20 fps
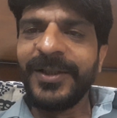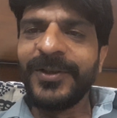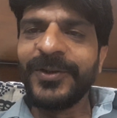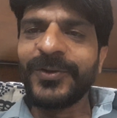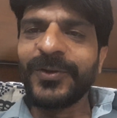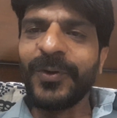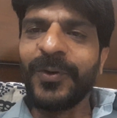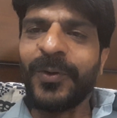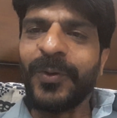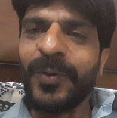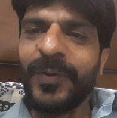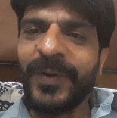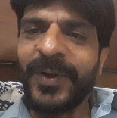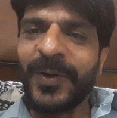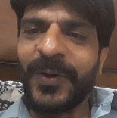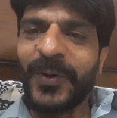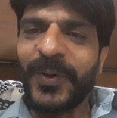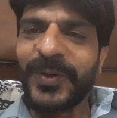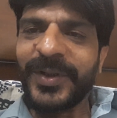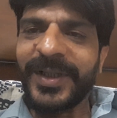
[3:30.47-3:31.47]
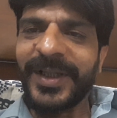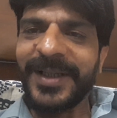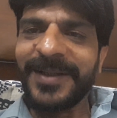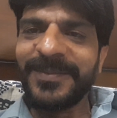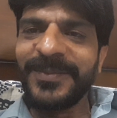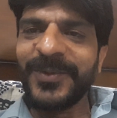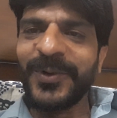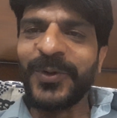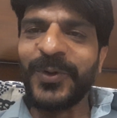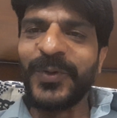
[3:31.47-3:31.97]
So who will own
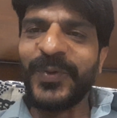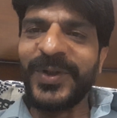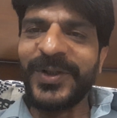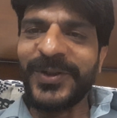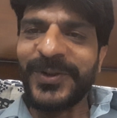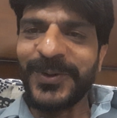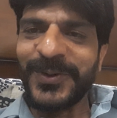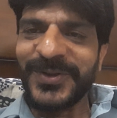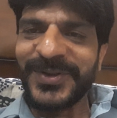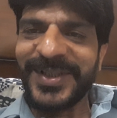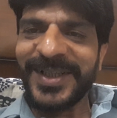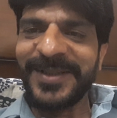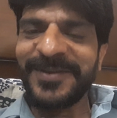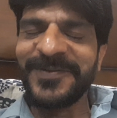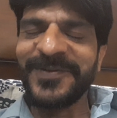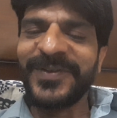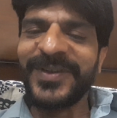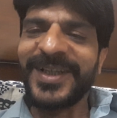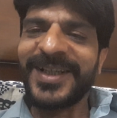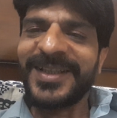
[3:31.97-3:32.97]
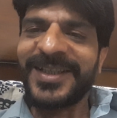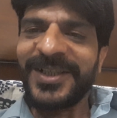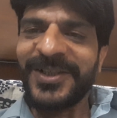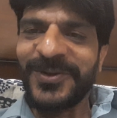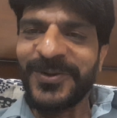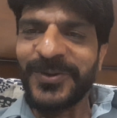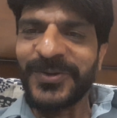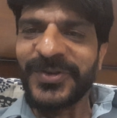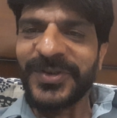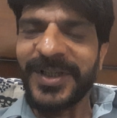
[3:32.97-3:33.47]
them? Who will use them? Where they
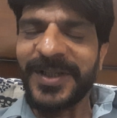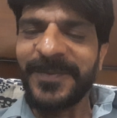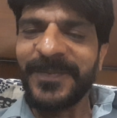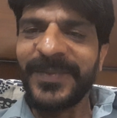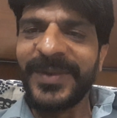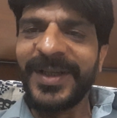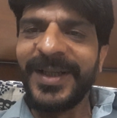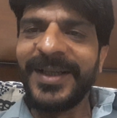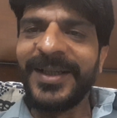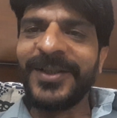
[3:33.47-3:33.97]
use them?